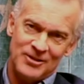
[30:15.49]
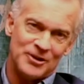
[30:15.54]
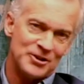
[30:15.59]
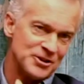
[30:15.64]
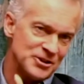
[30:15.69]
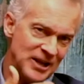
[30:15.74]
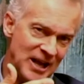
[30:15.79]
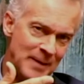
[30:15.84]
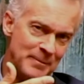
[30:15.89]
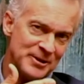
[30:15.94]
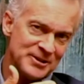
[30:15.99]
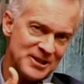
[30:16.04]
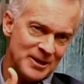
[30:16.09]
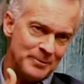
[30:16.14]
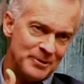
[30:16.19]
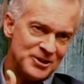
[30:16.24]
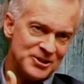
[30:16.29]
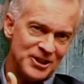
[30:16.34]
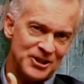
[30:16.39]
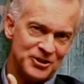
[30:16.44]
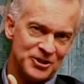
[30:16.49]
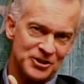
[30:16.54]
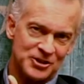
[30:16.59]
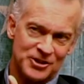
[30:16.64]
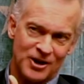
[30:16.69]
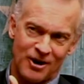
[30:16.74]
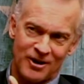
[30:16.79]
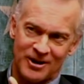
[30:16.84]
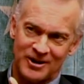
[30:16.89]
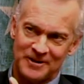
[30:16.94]
There's MSNBC just
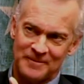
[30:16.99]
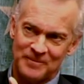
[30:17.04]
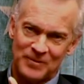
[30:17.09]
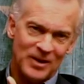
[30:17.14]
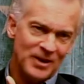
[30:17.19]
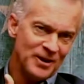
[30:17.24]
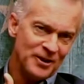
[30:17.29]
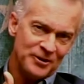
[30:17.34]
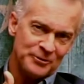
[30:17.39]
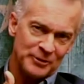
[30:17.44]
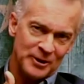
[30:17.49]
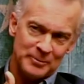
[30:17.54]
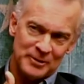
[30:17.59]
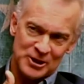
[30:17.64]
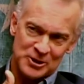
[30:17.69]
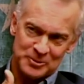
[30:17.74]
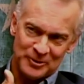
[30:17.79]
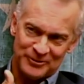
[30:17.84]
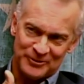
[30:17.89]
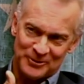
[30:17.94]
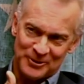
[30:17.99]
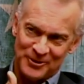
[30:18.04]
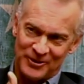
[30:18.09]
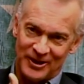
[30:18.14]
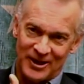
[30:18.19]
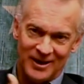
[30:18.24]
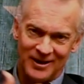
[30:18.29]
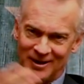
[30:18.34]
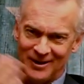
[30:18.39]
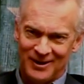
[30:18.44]
started three months before
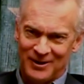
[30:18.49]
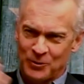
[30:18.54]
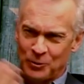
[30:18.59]
that.